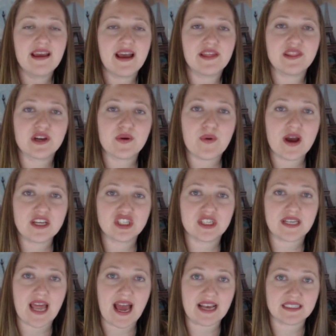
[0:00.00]
And the
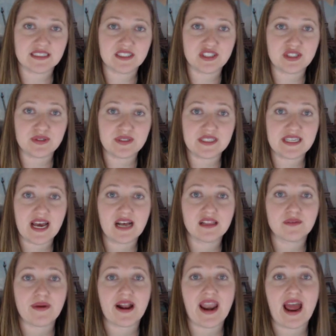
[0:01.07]
question asks you to tell
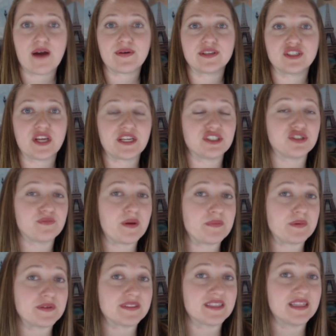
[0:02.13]
about how it changed
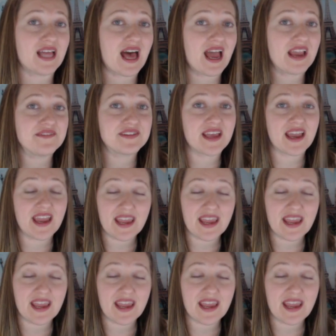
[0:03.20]
people's lives